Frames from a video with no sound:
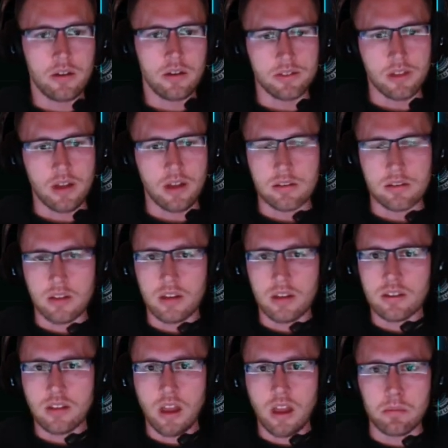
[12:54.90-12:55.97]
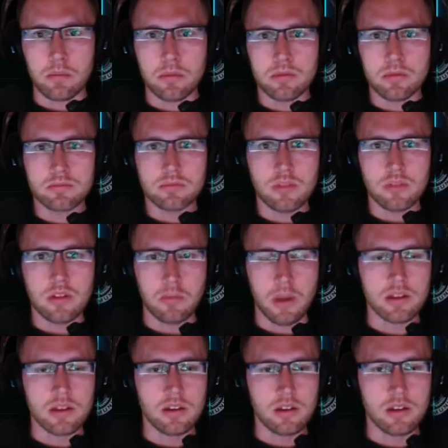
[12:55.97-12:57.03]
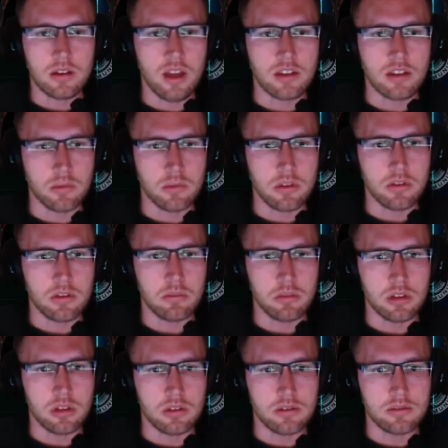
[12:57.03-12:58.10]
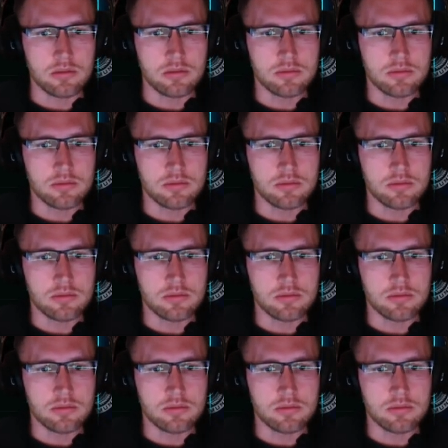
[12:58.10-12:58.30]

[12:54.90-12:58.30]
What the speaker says: And that's the next step, is making a connection with the community,